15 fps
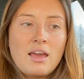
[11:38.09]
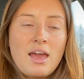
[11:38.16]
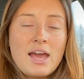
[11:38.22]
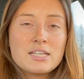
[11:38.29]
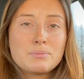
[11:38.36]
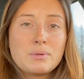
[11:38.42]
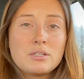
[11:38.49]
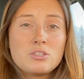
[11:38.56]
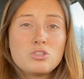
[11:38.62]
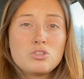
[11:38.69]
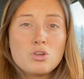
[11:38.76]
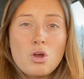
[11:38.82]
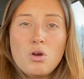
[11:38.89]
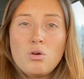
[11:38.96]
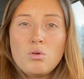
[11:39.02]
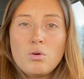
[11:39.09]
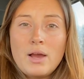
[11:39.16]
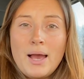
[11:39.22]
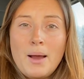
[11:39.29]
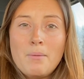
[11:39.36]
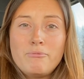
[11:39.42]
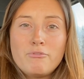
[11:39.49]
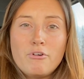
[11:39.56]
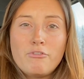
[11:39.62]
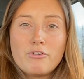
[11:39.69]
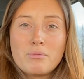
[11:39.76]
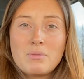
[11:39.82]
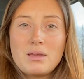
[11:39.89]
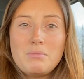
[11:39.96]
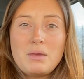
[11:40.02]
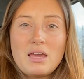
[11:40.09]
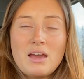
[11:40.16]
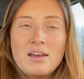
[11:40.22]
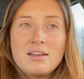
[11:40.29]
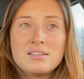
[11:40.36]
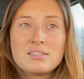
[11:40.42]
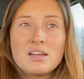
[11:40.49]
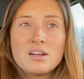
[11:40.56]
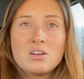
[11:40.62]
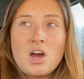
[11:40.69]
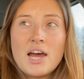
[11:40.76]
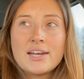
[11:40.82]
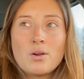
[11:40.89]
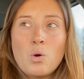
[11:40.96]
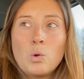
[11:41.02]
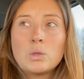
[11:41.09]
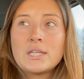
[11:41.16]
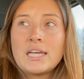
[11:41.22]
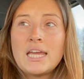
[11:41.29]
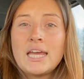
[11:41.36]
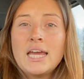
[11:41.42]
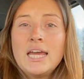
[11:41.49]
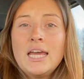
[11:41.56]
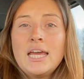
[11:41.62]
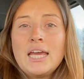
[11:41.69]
has been so helpful for me, because not only